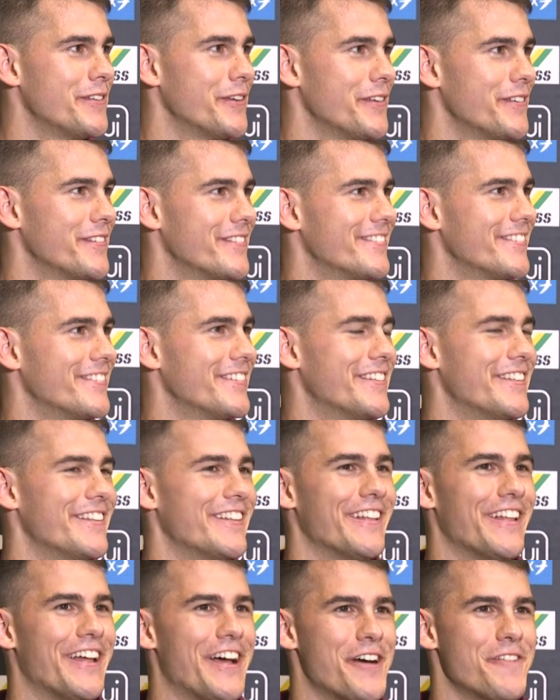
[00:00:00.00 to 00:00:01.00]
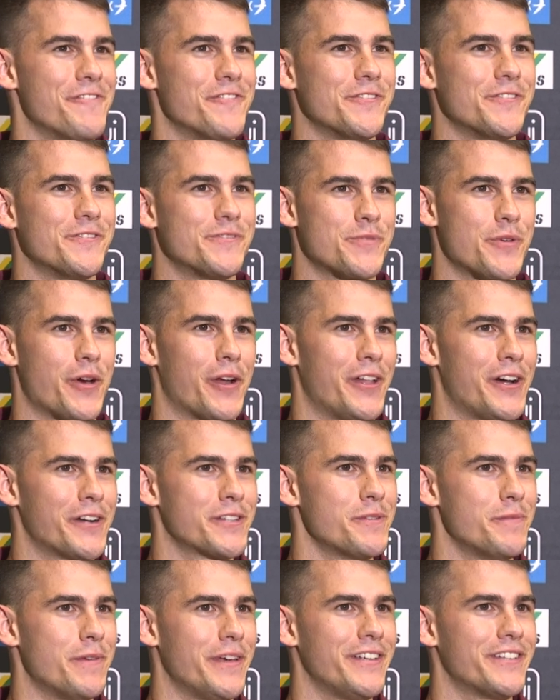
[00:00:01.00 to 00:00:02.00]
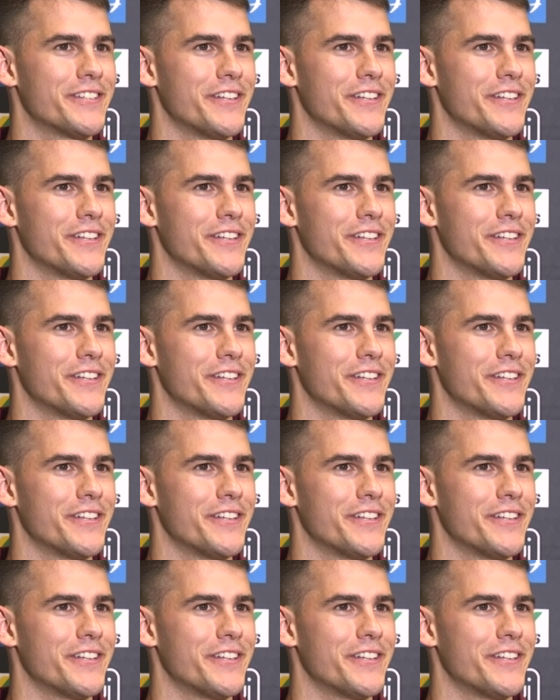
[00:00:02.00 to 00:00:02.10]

not where I like to be,